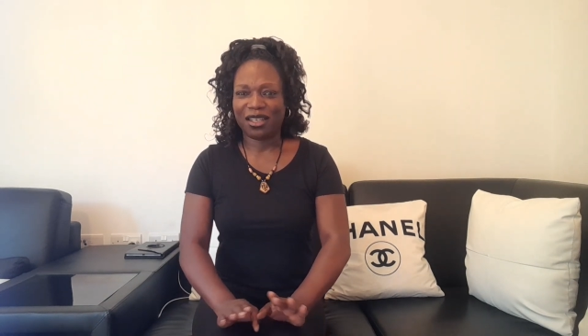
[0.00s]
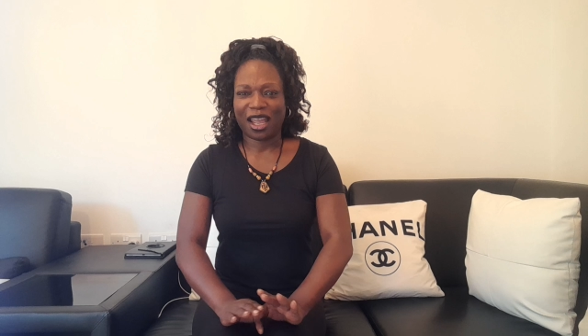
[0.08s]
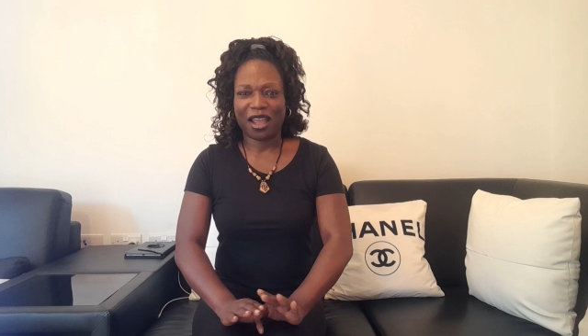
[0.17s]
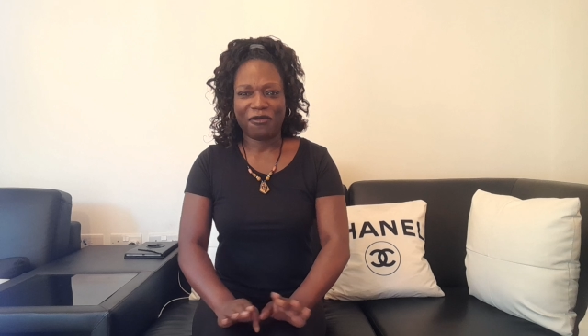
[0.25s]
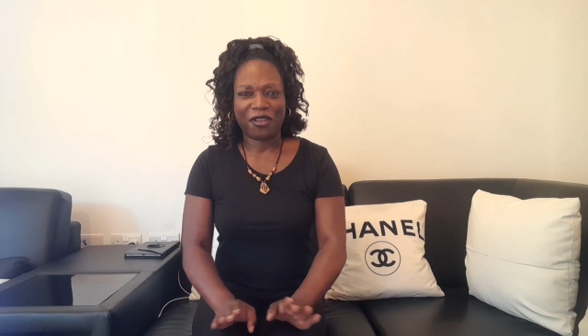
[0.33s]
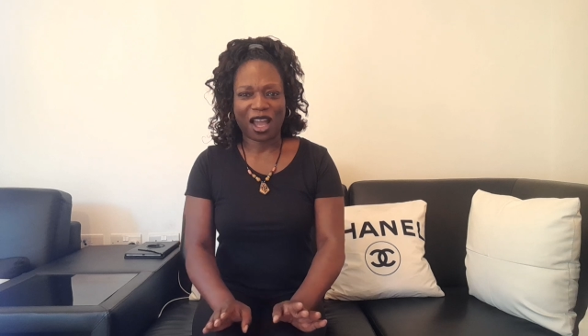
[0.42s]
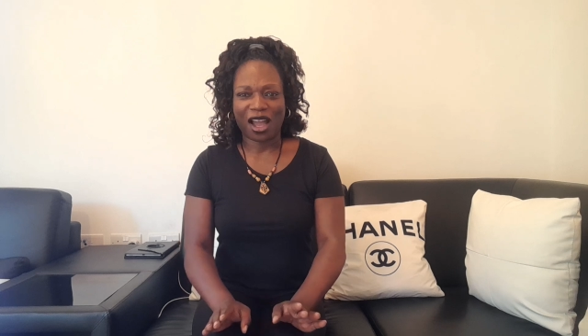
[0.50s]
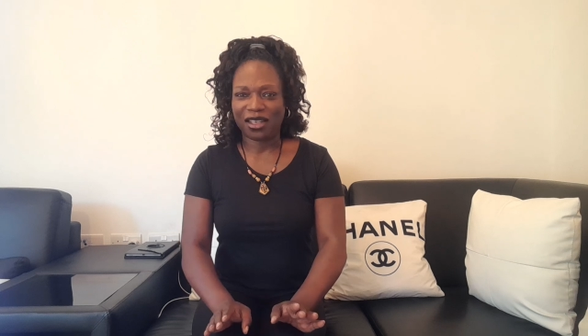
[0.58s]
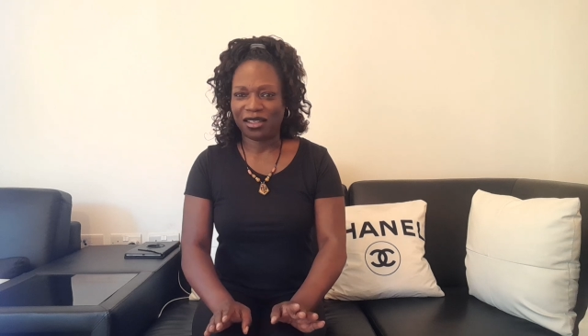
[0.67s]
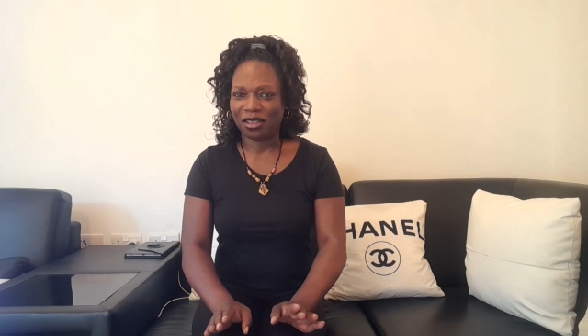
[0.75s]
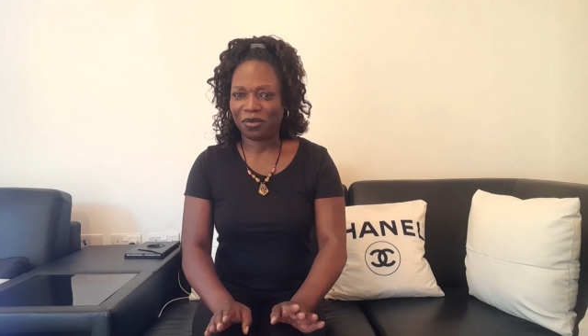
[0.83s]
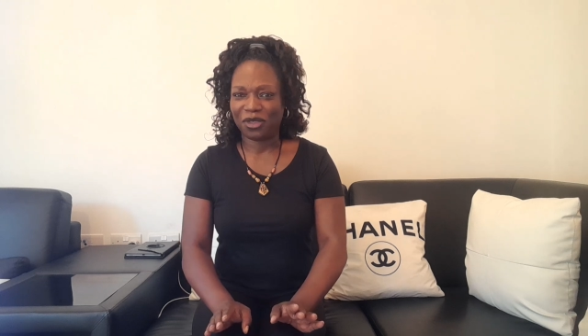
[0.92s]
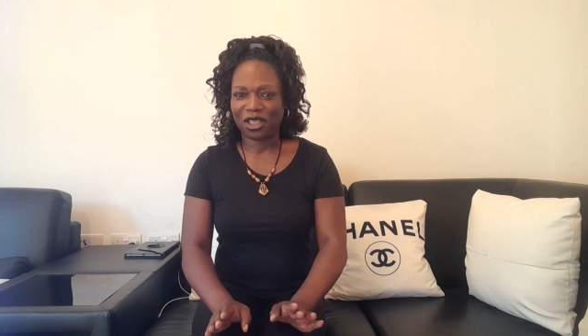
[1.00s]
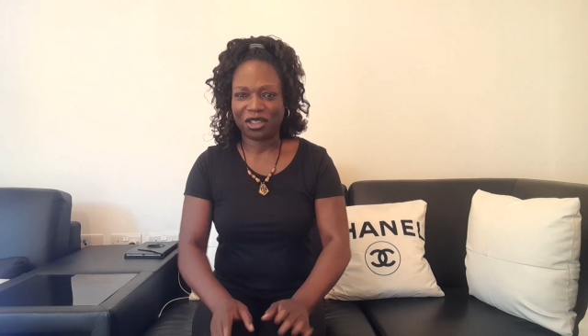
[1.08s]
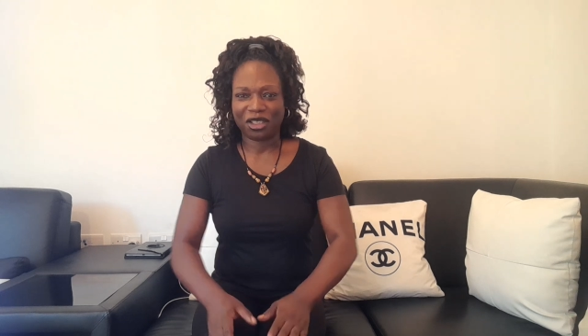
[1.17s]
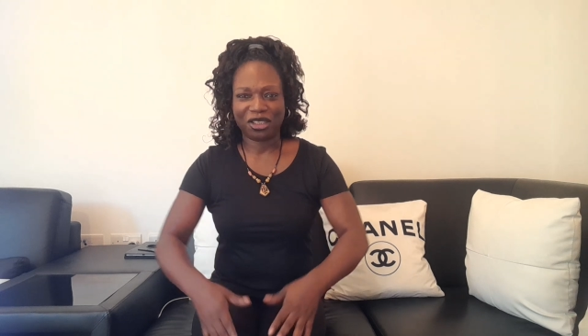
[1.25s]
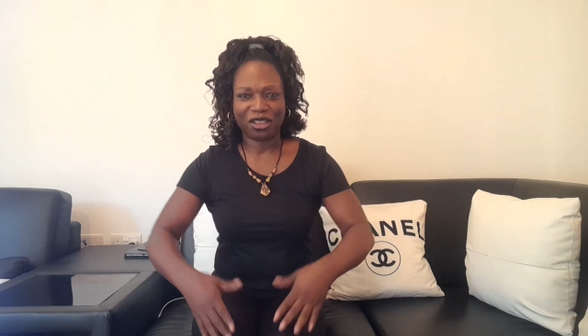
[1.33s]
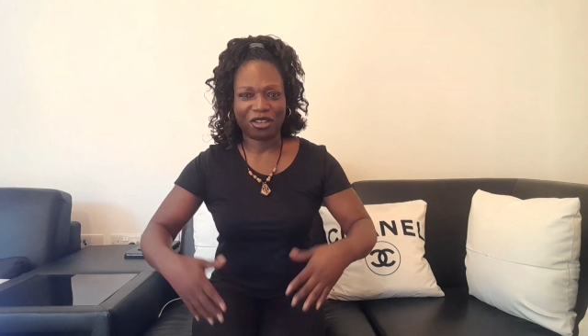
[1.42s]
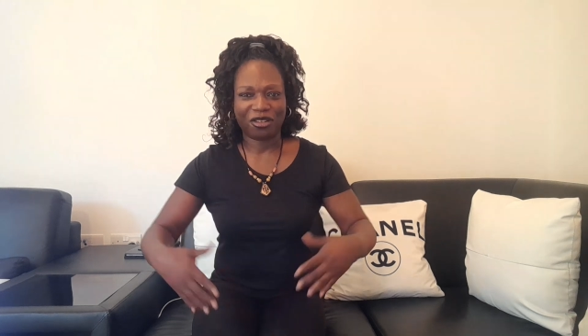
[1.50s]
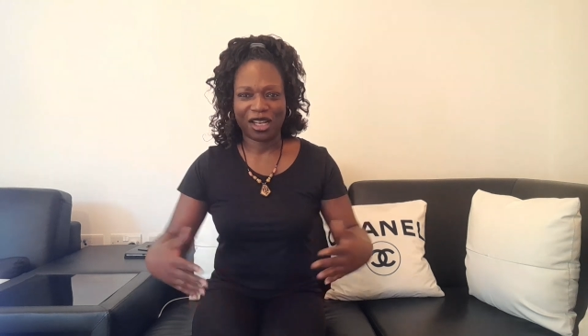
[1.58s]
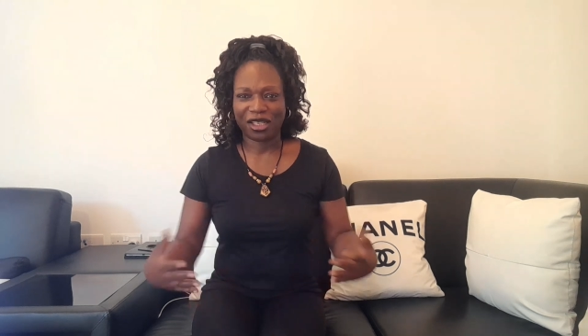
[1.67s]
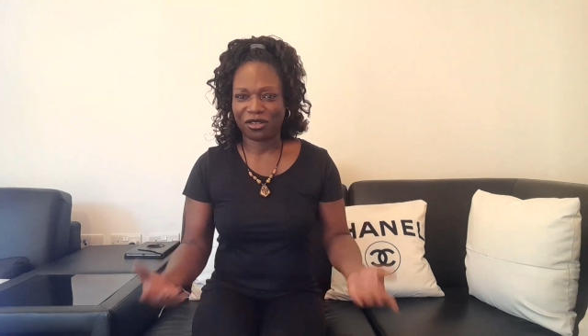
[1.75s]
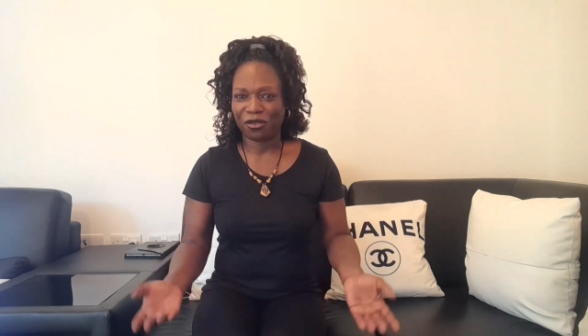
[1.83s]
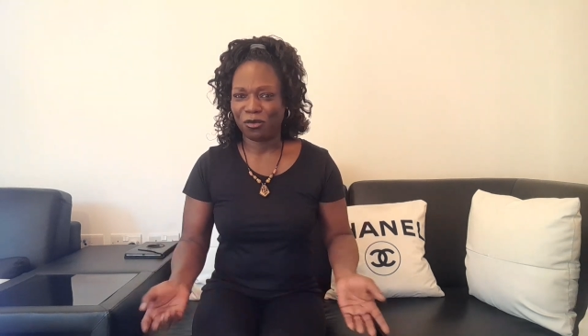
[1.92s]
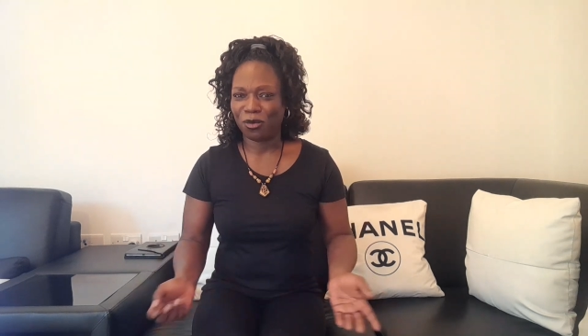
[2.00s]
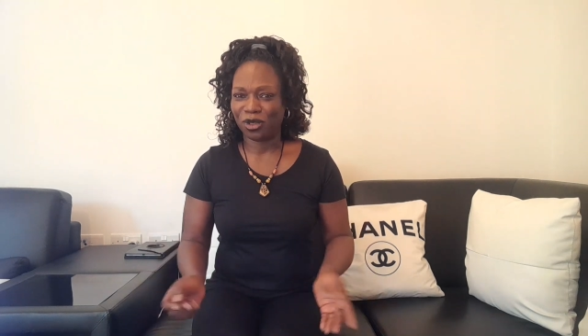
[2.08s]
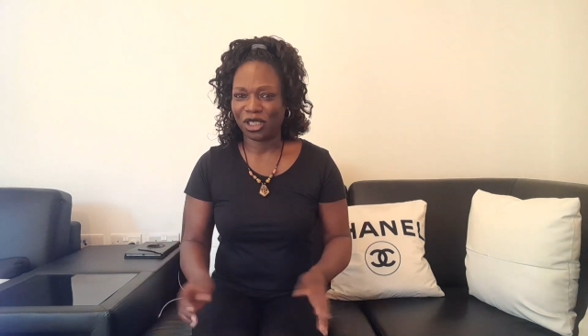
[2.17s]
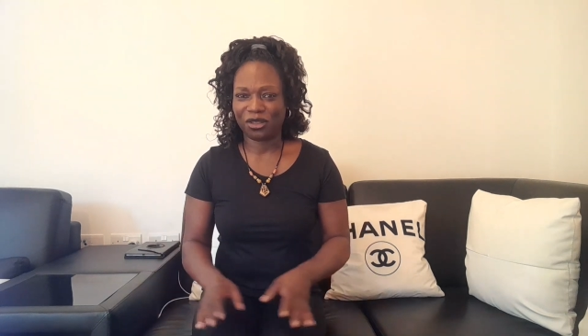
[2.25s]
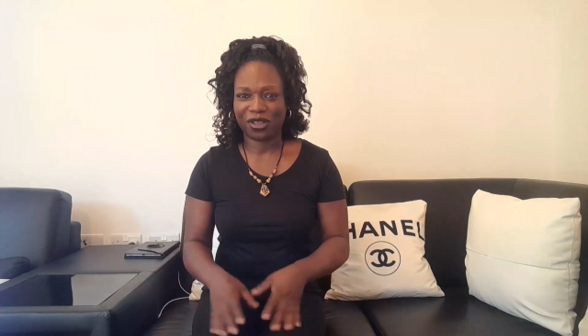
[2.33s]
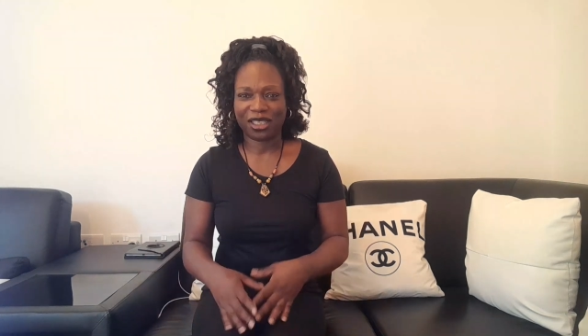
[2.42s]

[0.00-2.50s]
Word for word: the heavy items such as the crates of water,